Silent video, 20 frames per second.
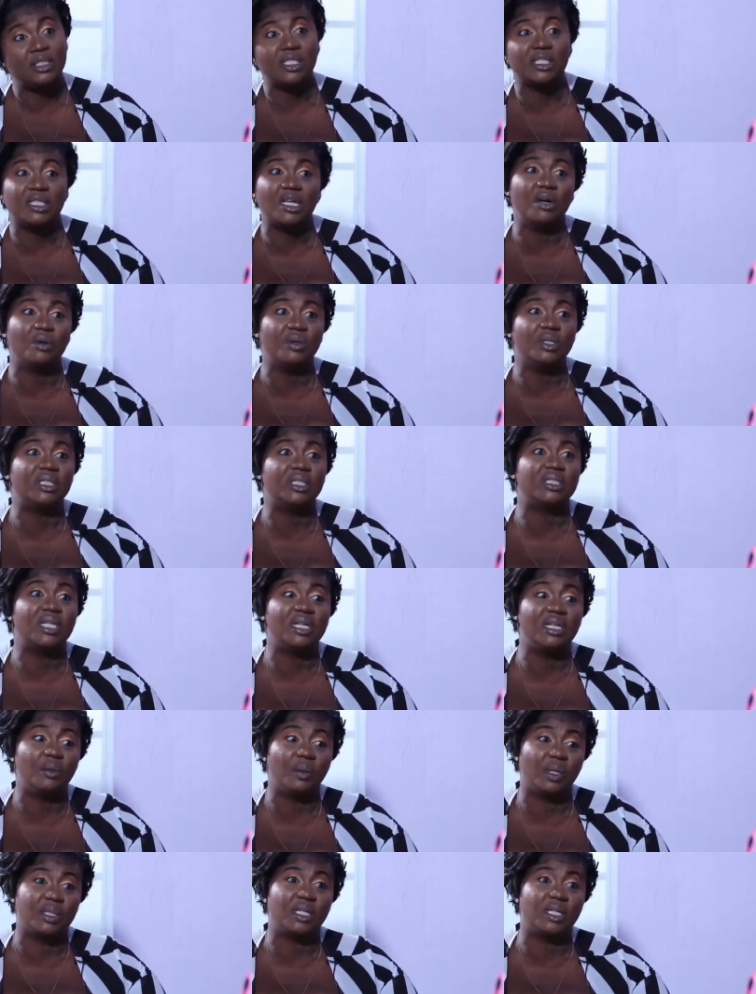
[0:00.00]
She said, I'm going to
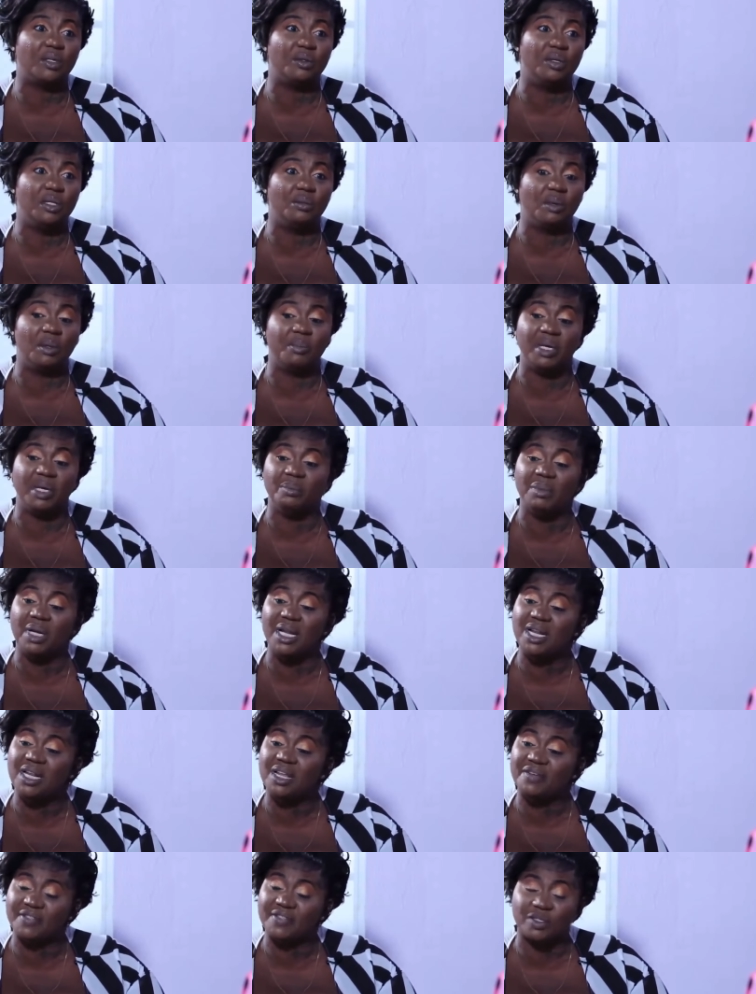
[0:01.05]
tell you what I do in my bed. I
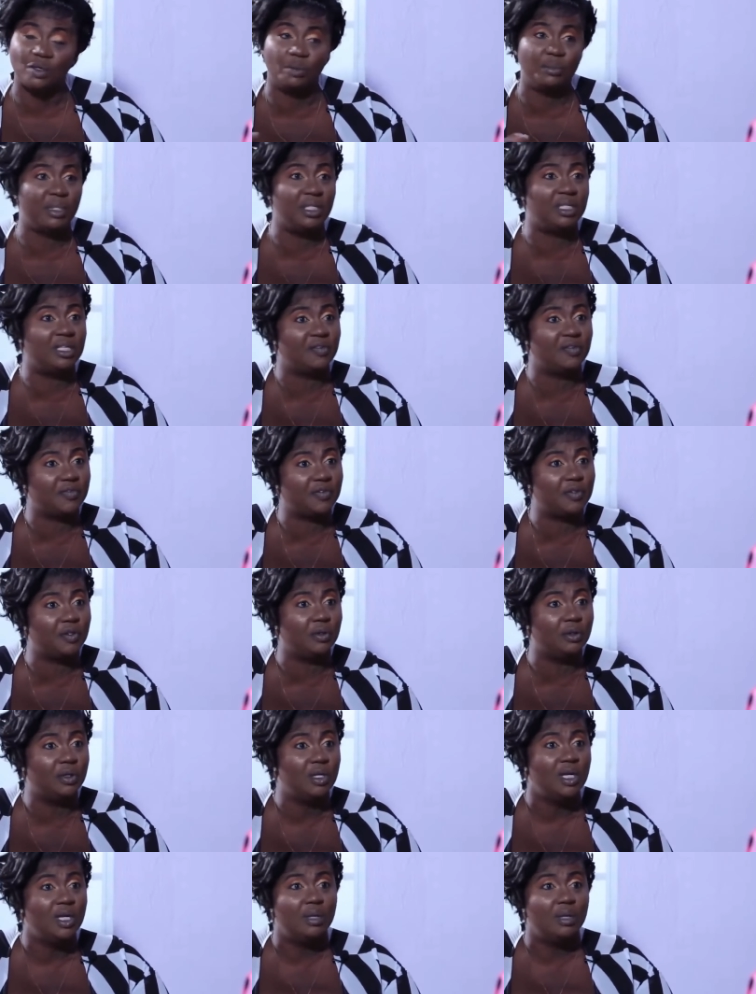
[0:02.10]
left something in the field.